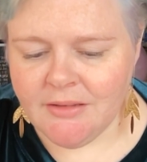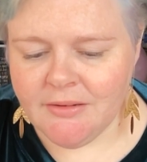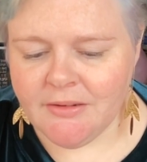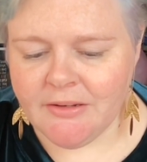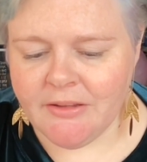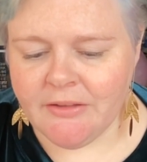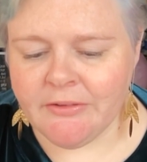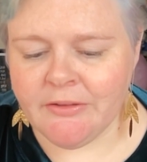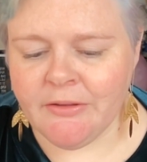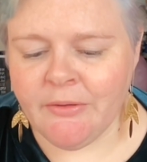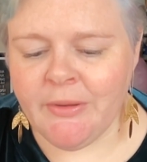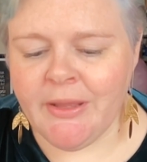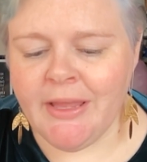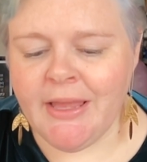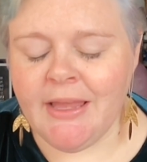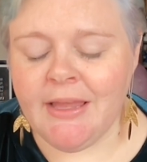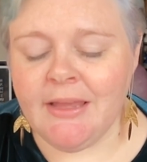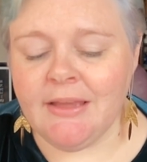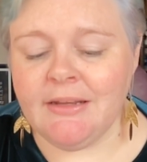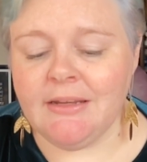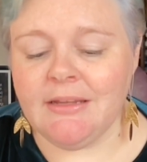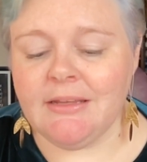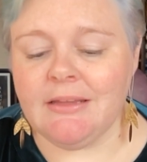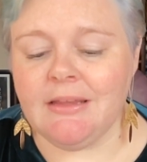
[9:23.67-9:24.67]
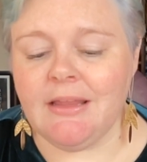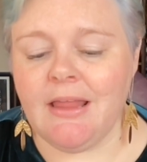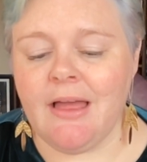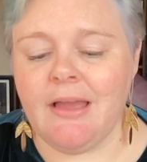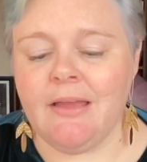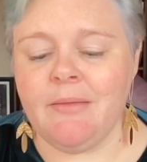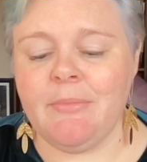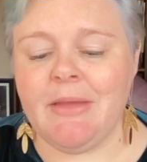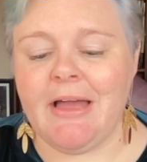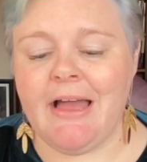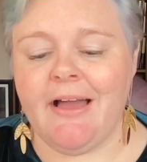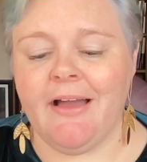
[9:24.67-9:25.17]
Now go ahead and
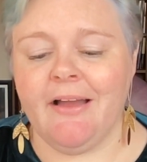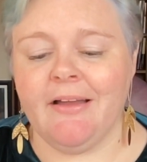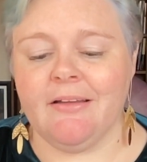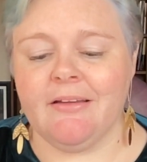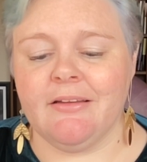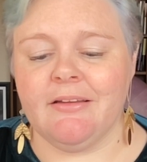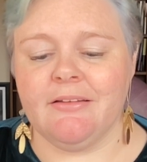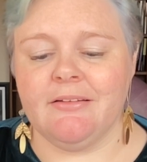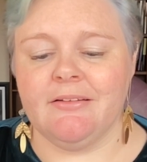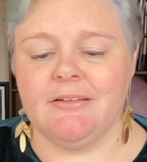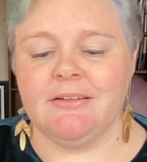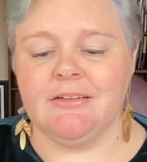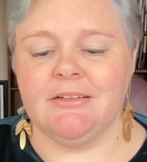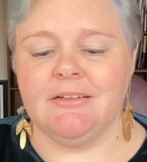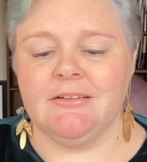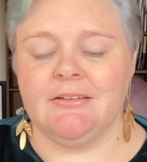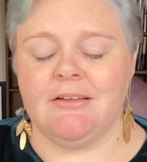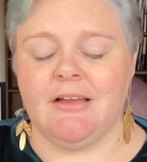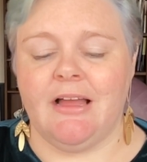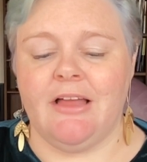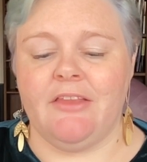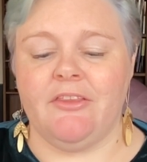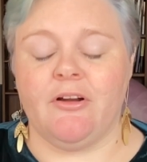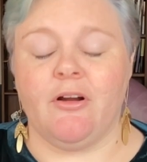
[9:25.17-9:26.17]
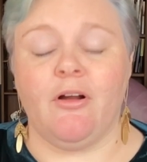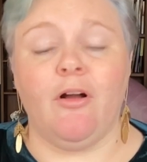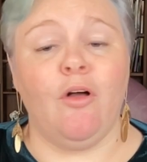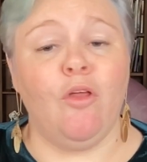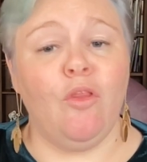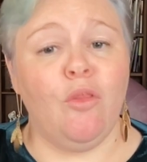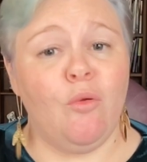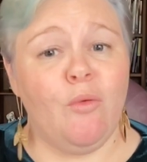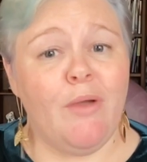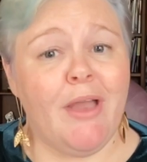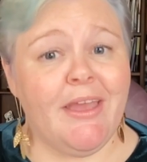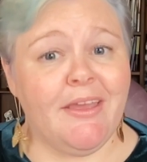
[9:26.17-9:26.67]
lie back, either all
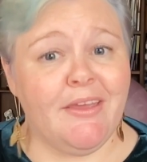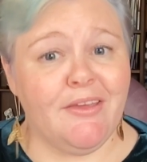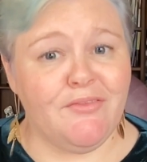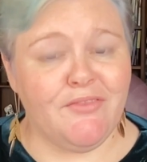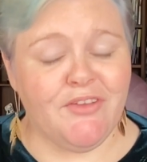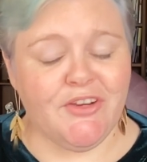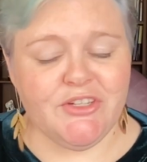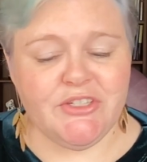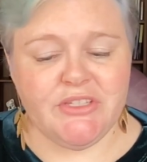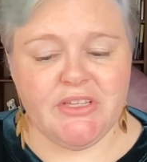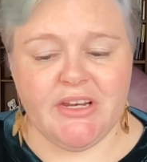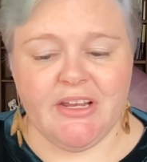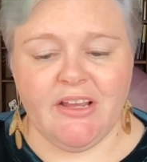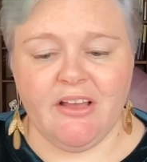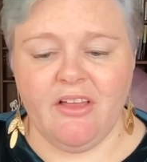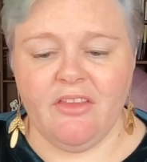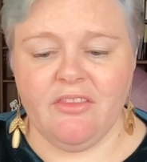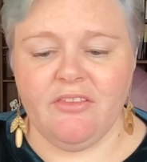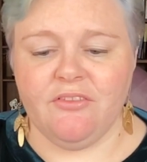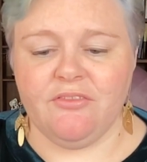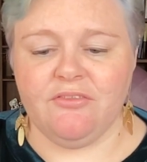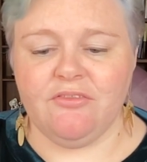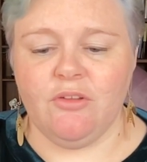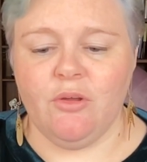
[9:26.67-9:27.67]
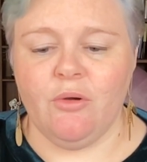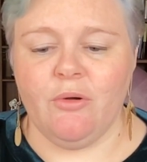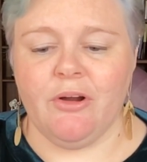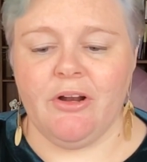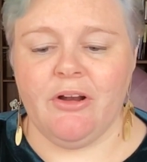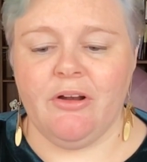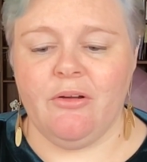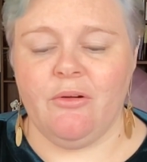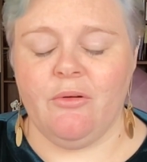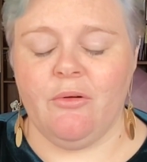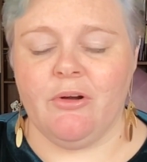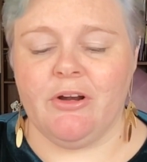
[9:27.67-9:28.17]
the way if you're sitting on the
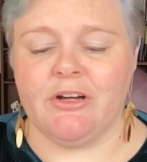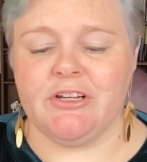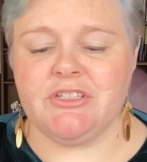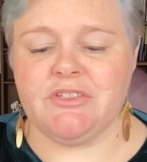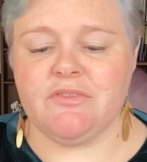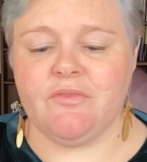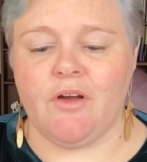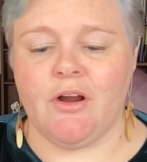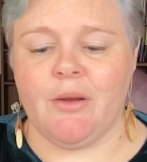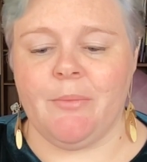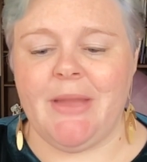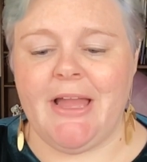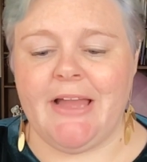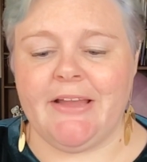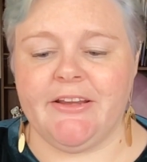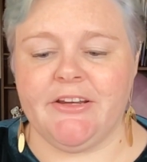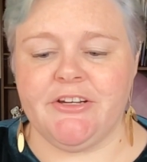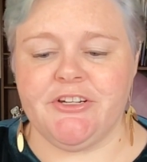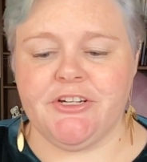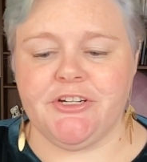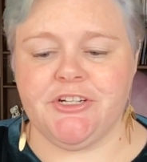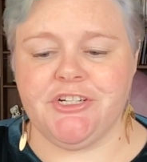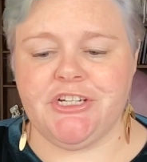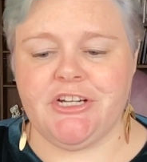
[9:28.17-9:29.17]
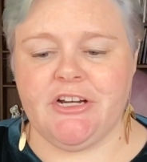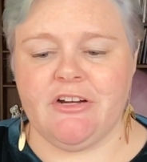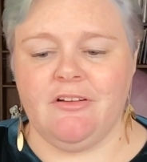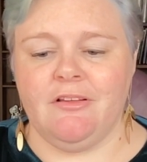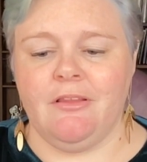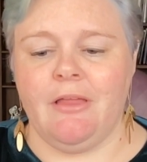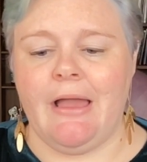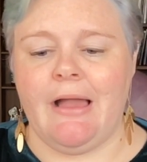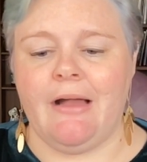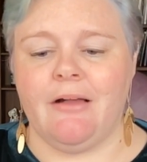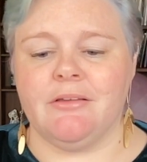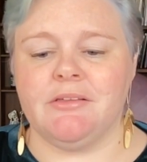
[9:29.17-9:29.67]
floor or as far back as your chair
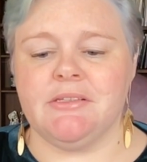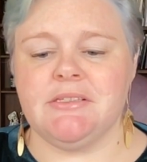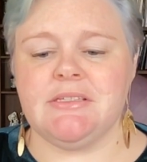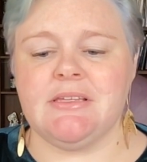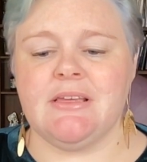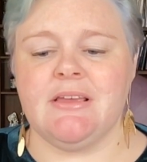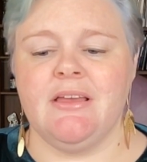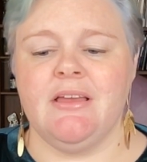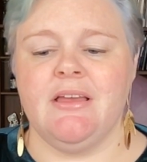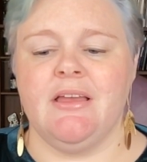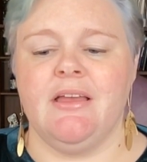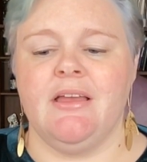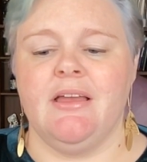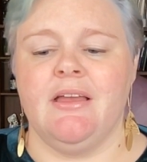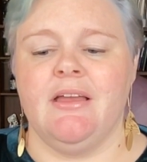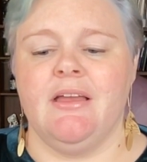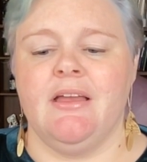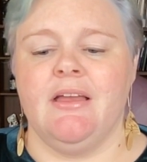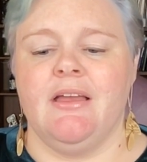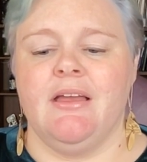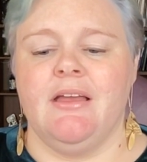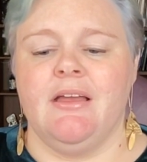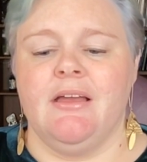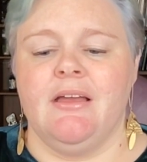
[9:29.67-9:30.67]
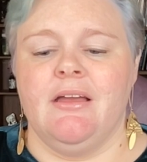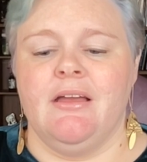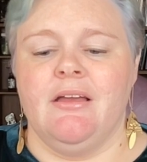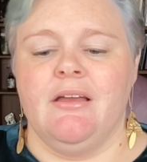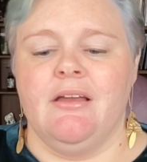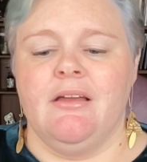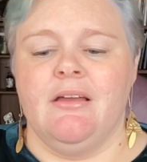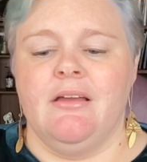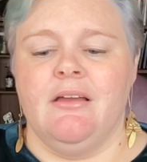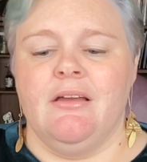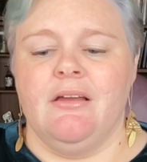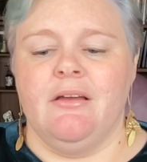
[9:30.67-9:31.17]
allows,
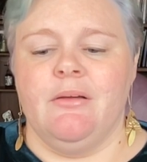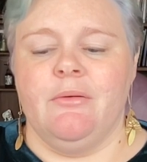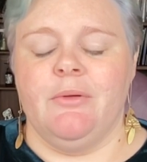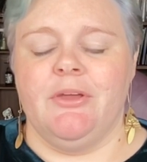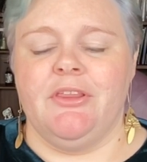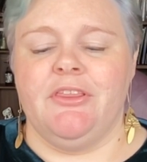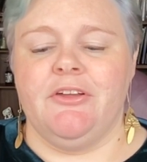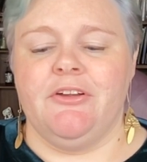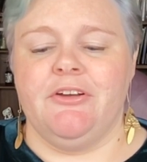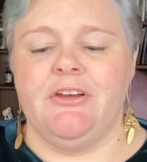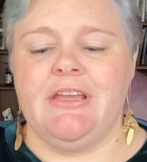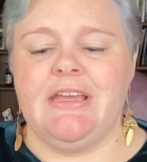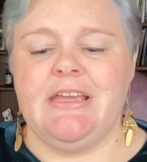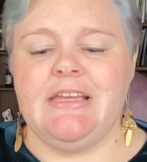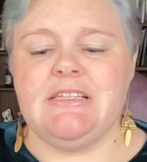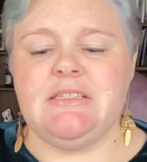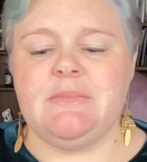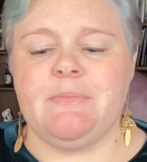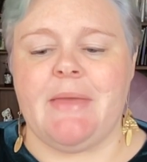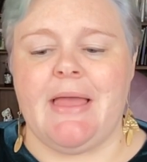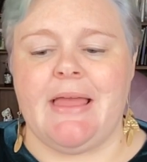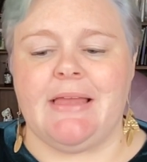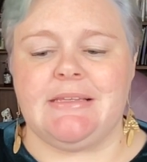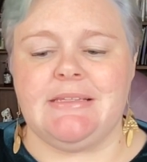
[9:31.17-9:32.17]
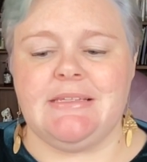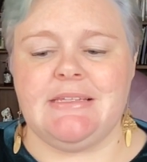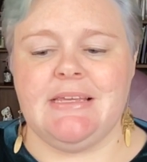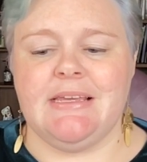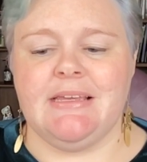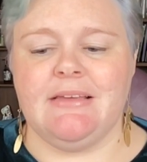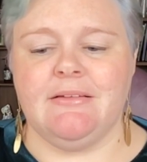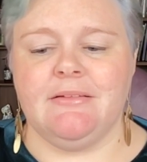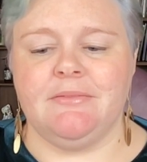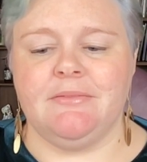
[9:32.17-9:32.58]
with your knees bent.